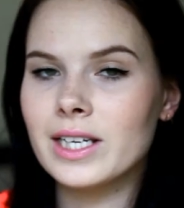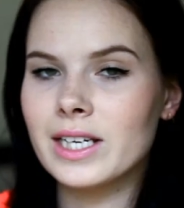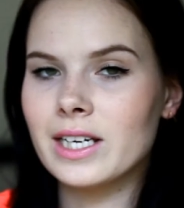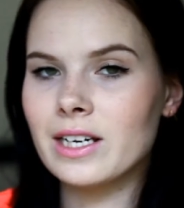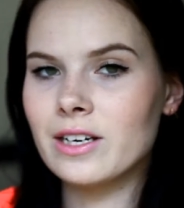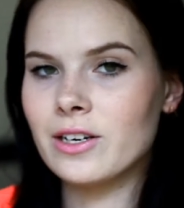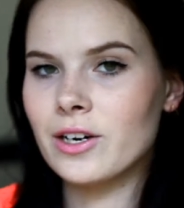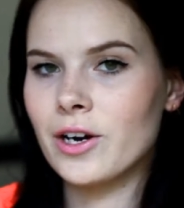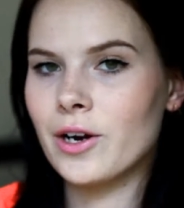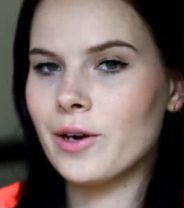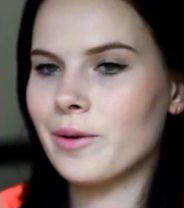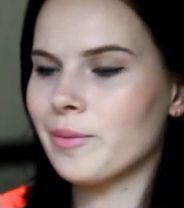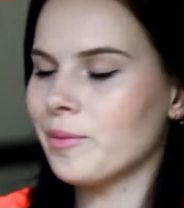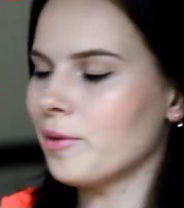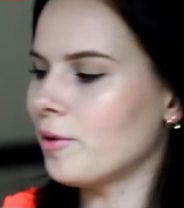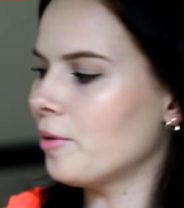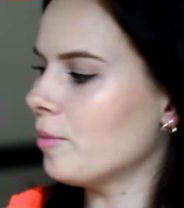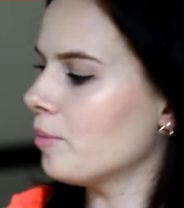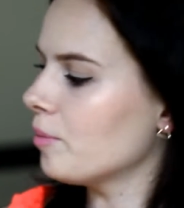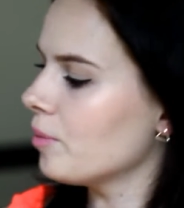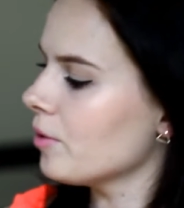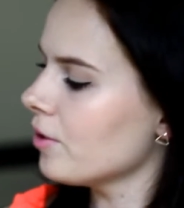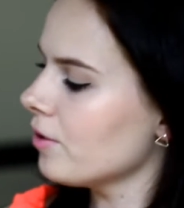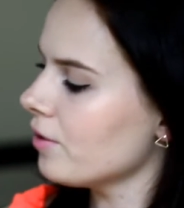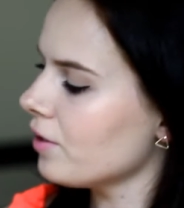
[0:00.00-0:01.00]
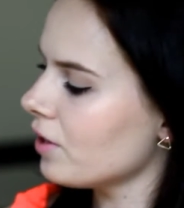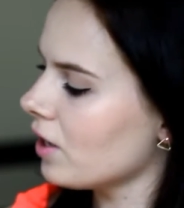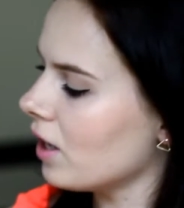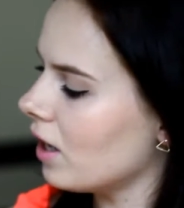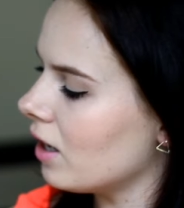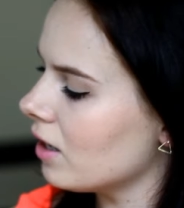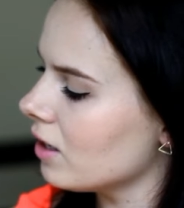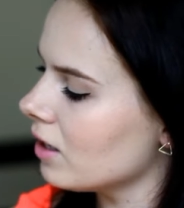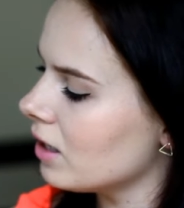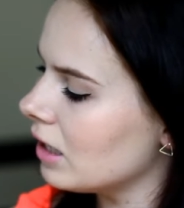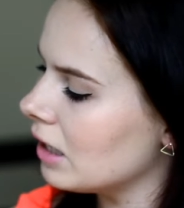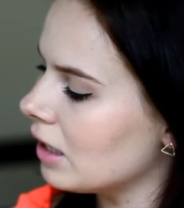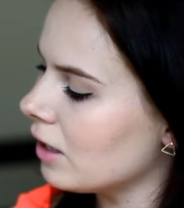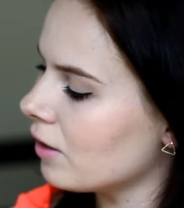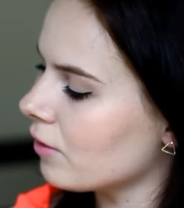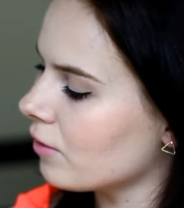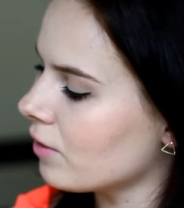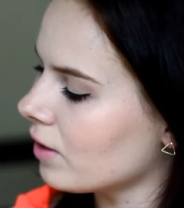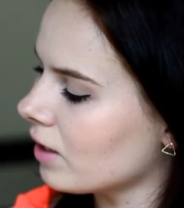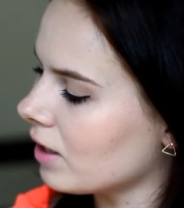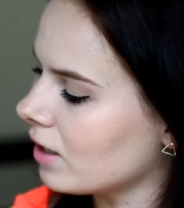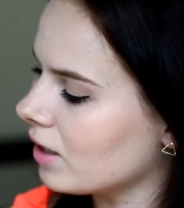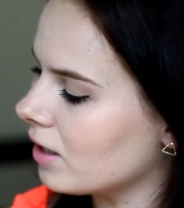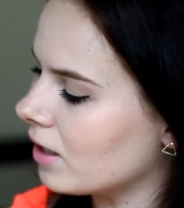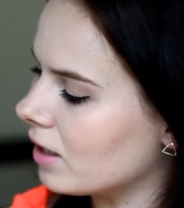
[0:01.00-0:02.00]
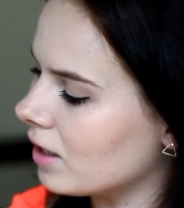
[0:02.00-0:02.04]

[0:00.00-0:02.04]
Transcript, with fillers: Got like a cobalt blue colour, a really